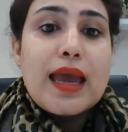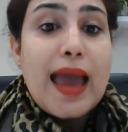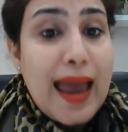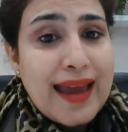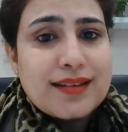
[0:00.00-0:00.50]

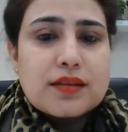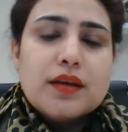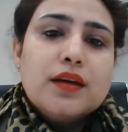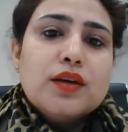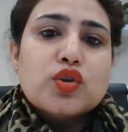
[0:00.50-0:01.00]
and
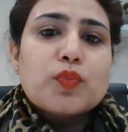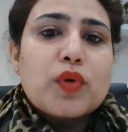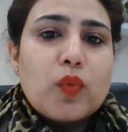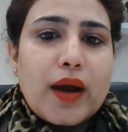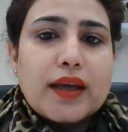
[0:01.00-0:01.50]
to
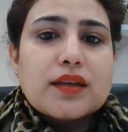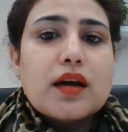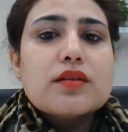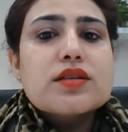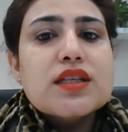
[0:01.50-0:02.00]
provide a
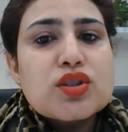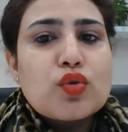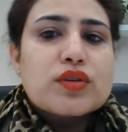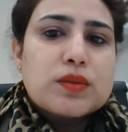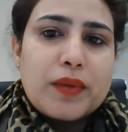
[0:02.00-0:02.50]

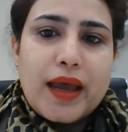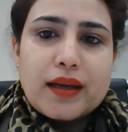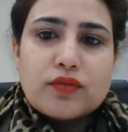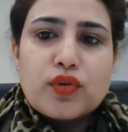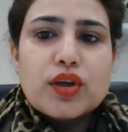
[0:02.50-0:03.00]
resource plan
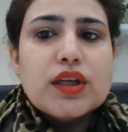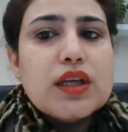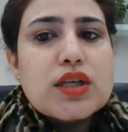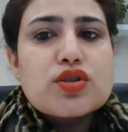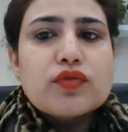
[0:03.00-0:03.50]
for
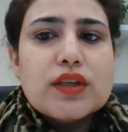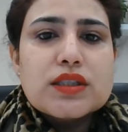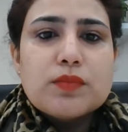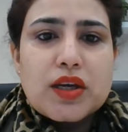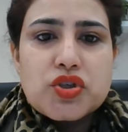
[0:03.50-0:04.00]
each of these
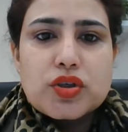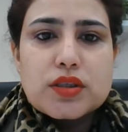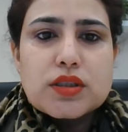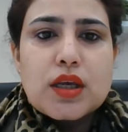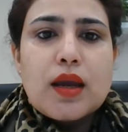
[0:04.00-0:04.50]
measures